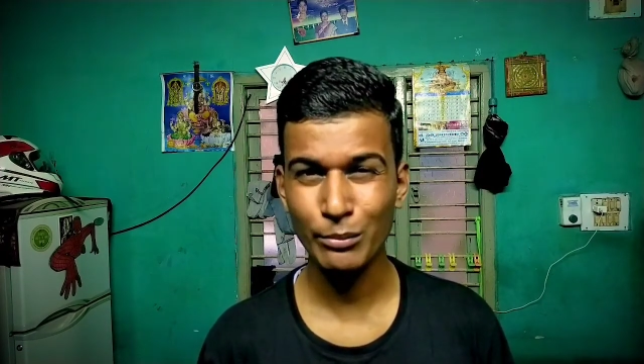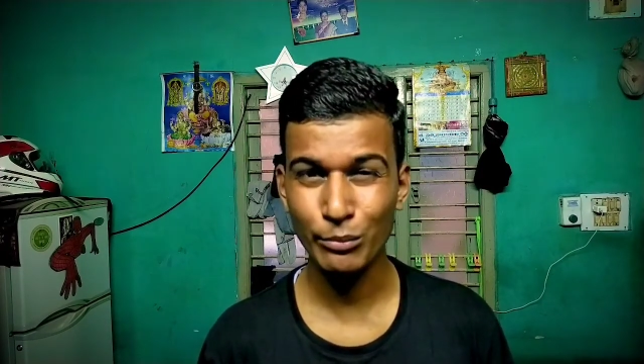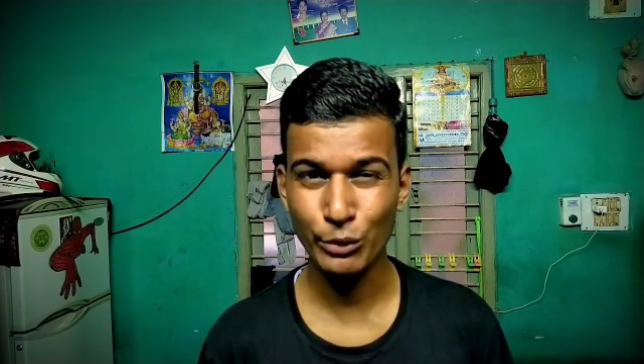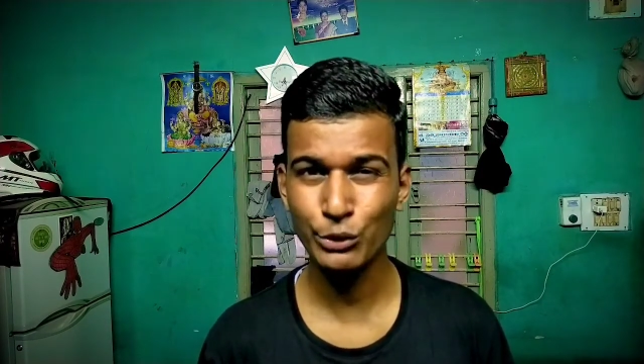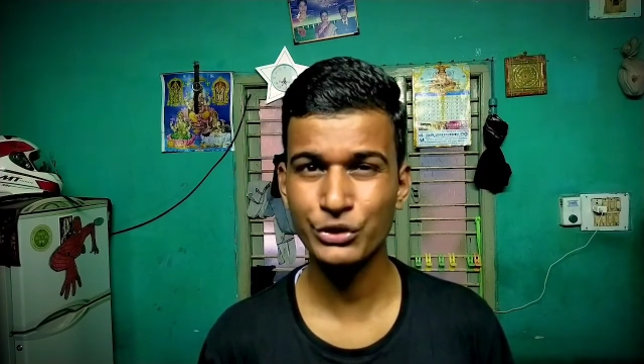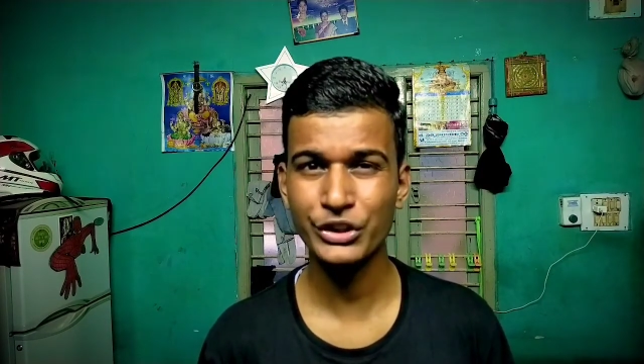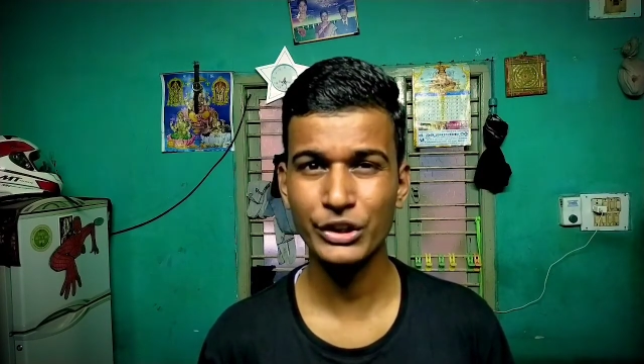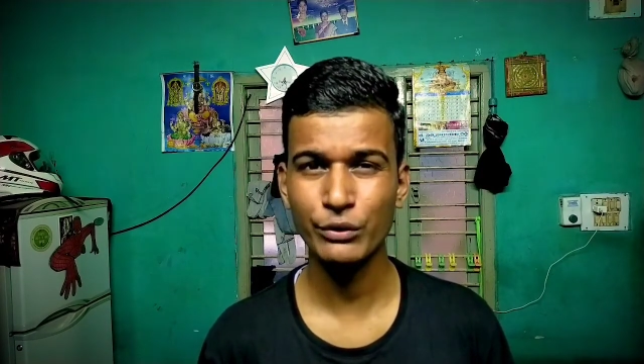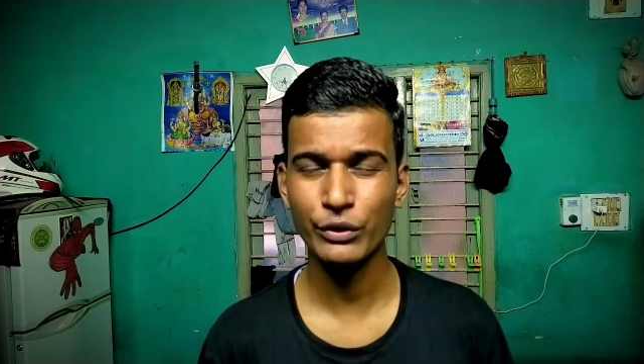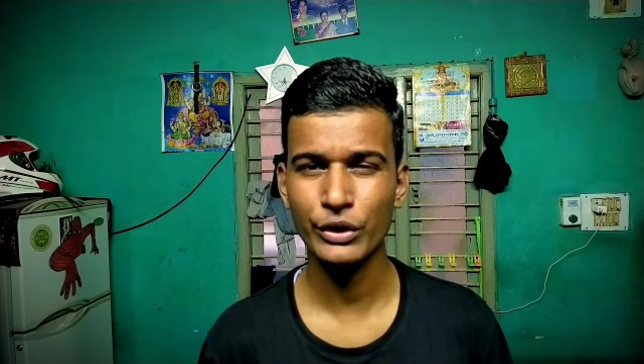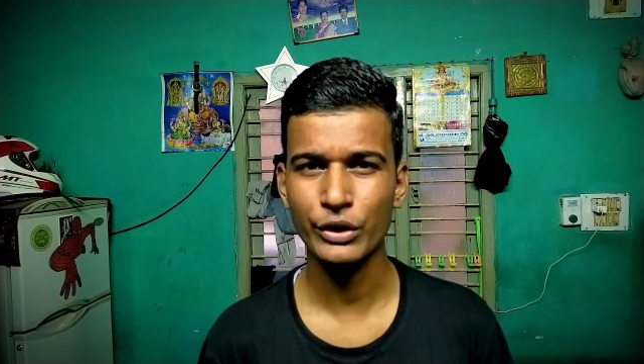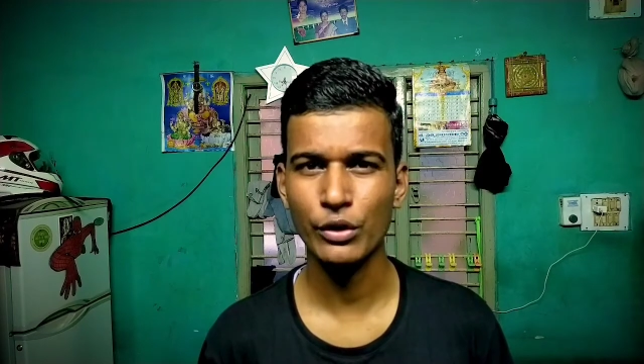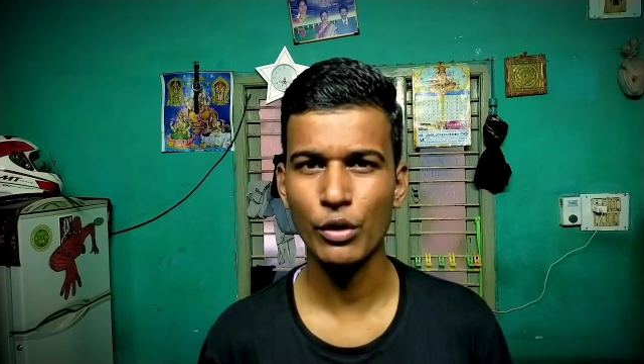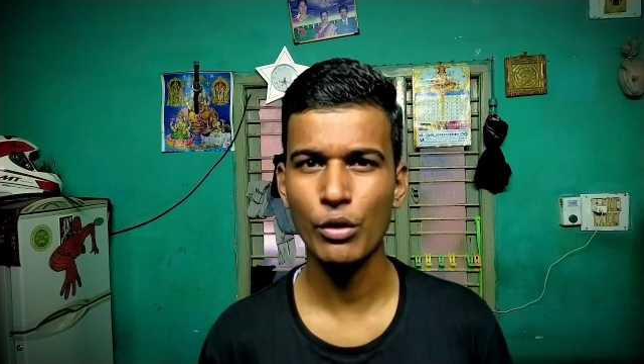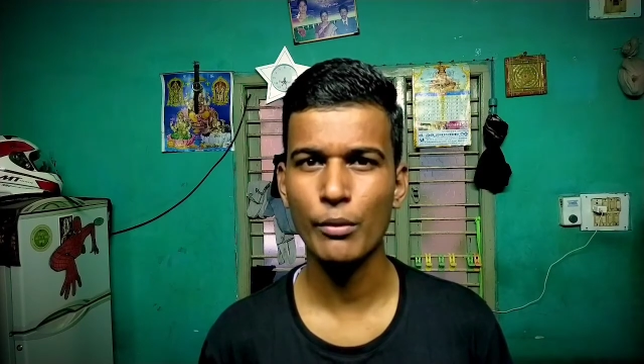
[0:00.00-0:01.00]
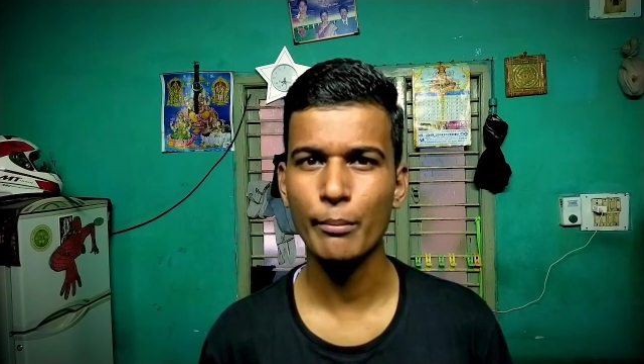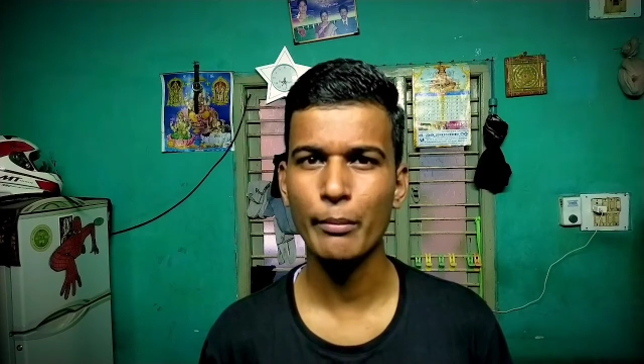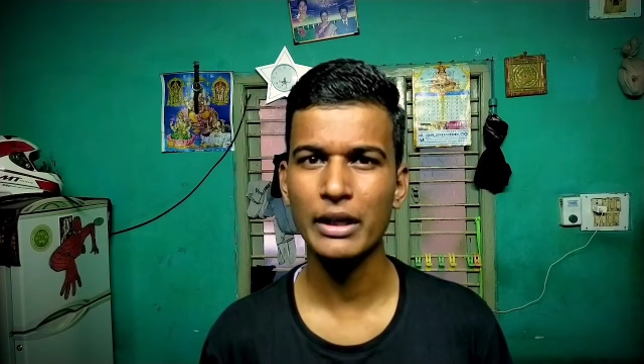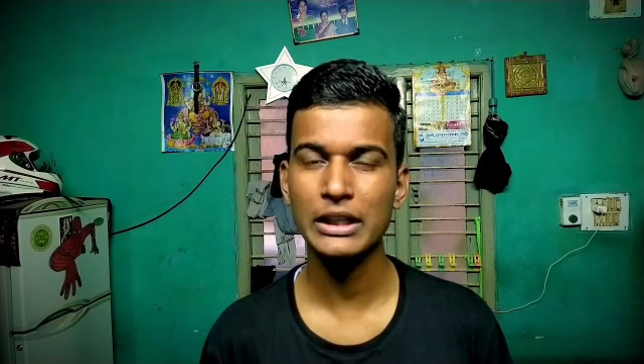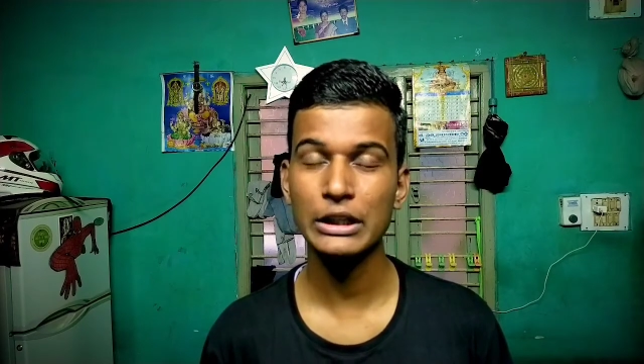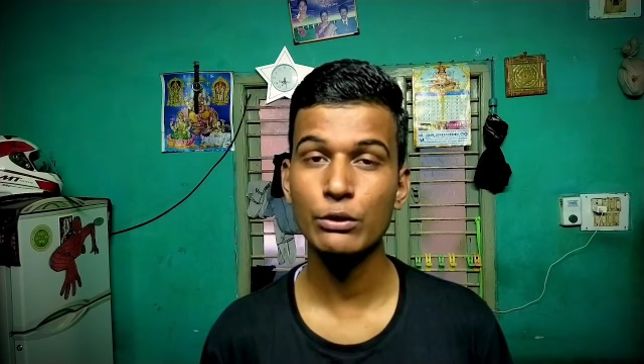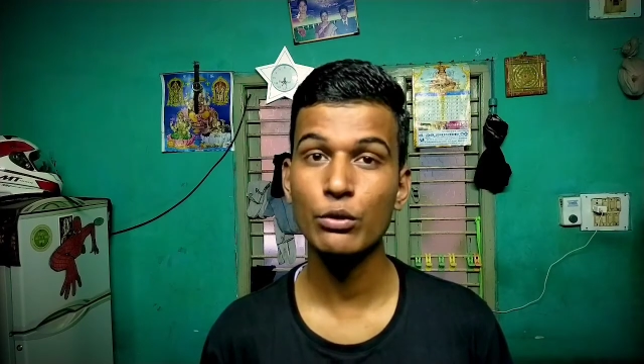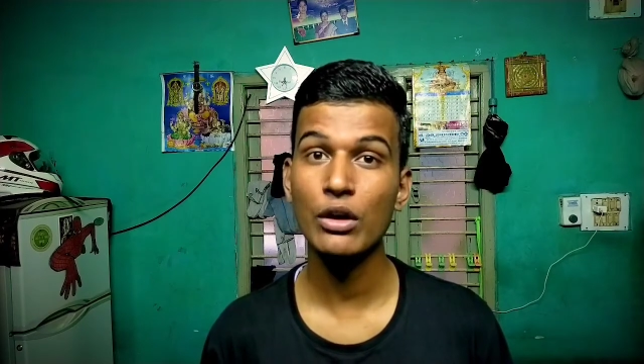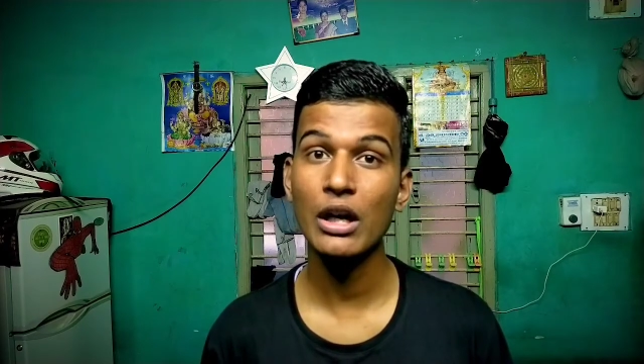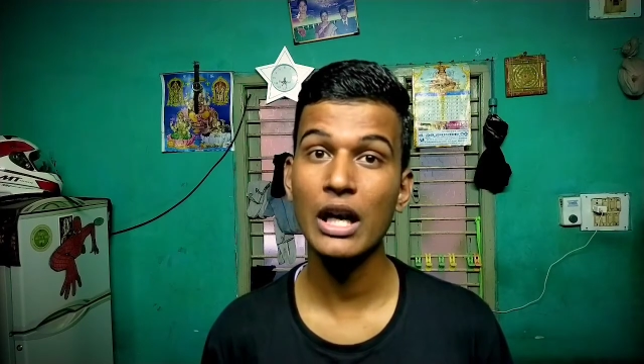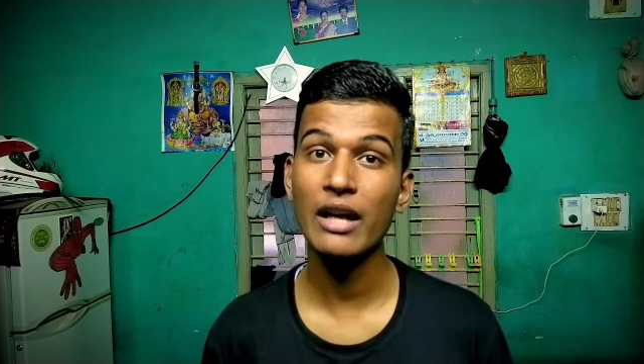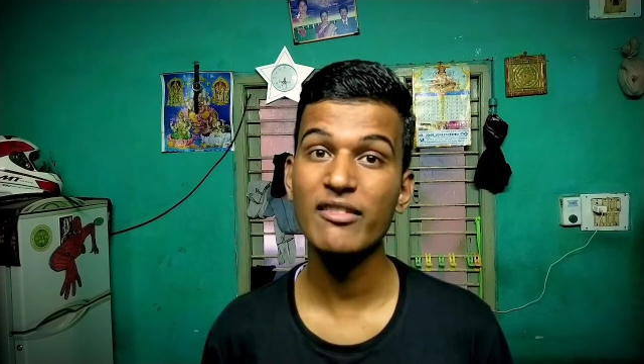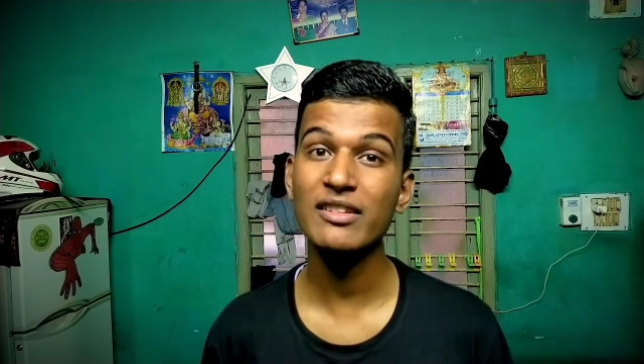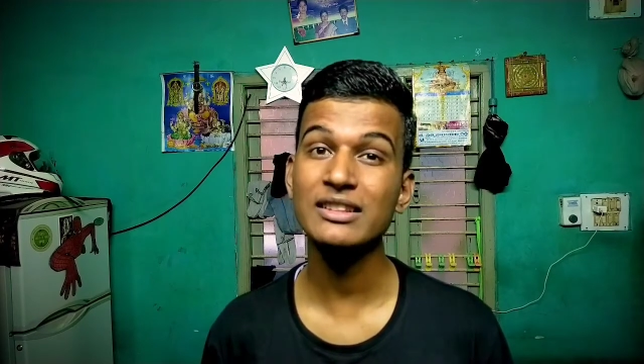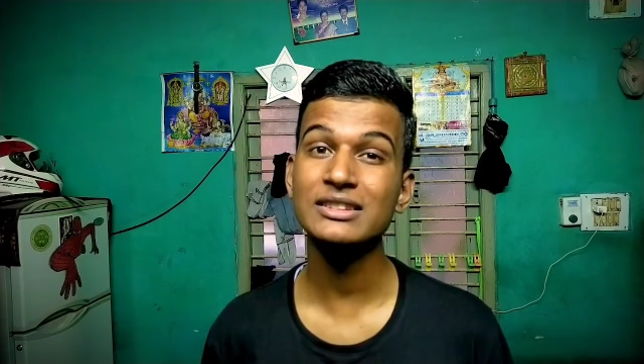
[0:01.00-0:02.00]
music video, but you
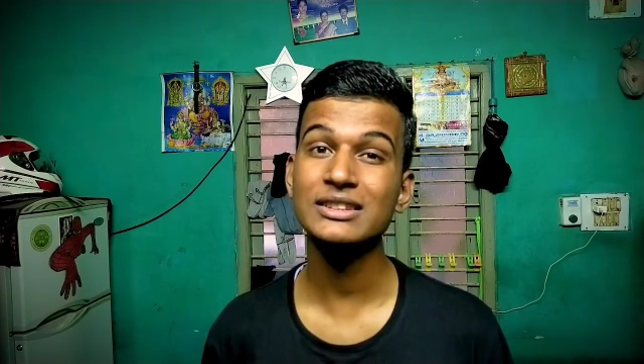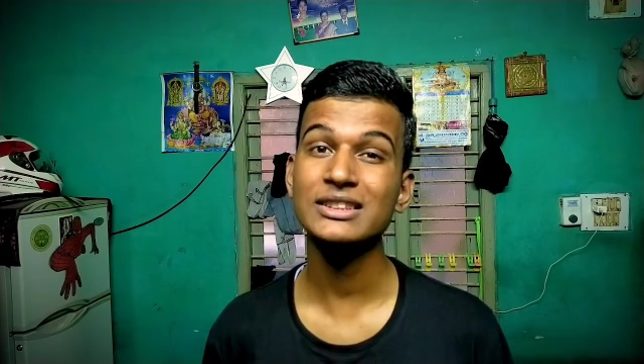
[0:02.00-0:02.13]
will never